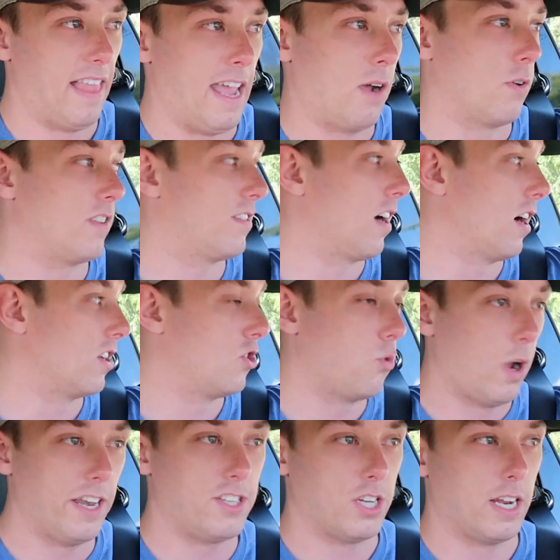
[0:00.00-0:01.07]
leg would start
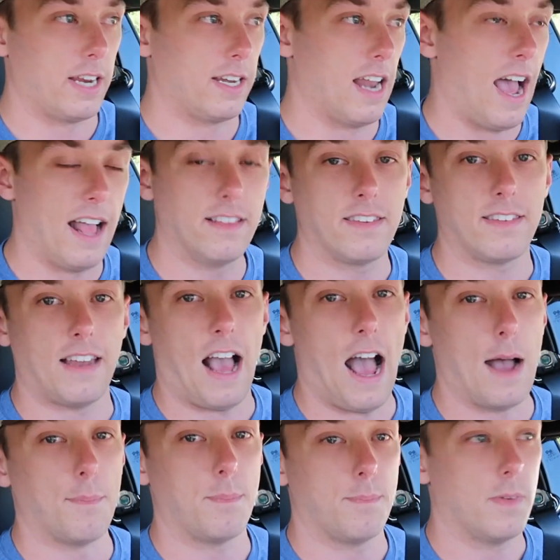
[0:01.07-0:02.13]
twitching
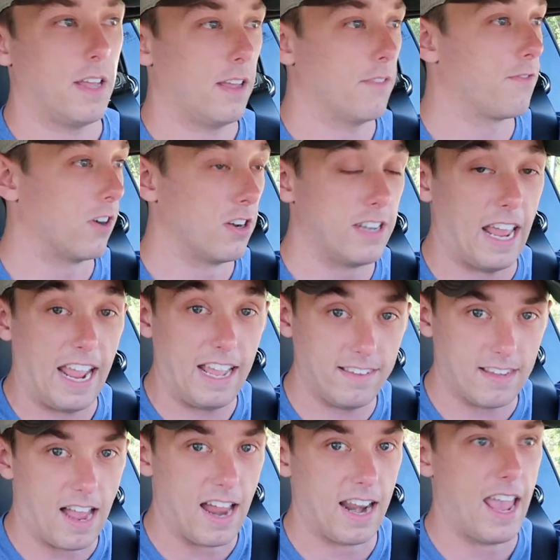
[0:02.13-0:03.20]
non-stop for
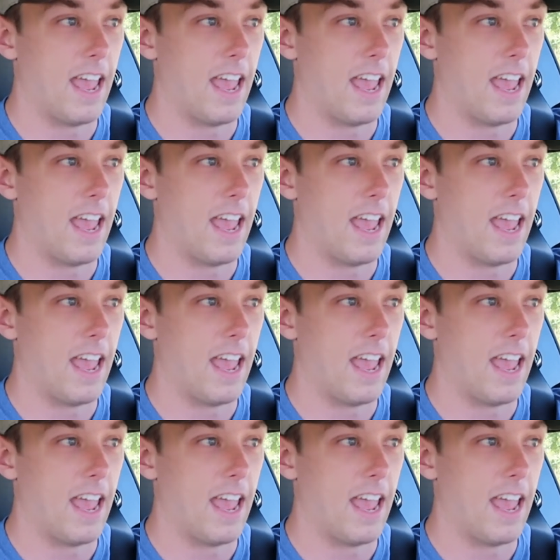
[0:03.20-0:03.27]
days on